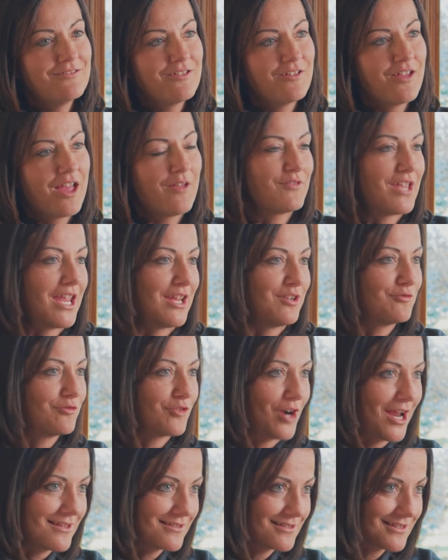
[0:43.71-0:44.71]
I've gained
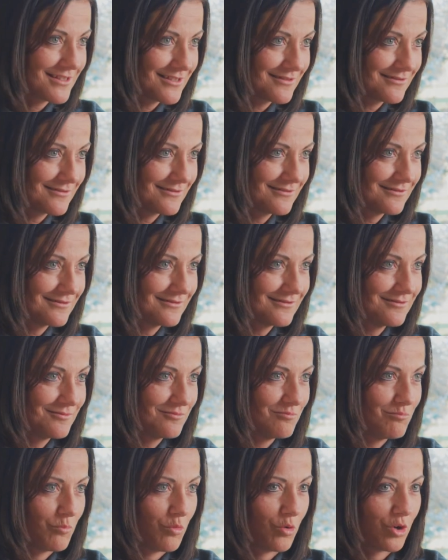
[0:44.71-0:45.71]
friends,
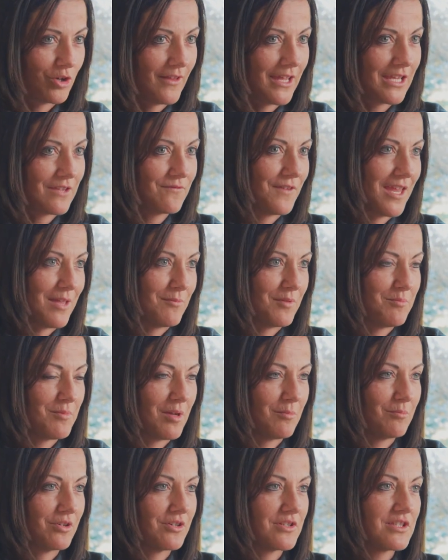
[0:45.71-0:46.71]
more like family
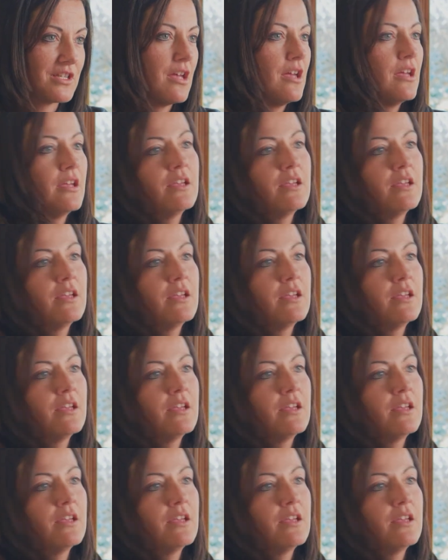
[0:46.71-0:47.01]
members.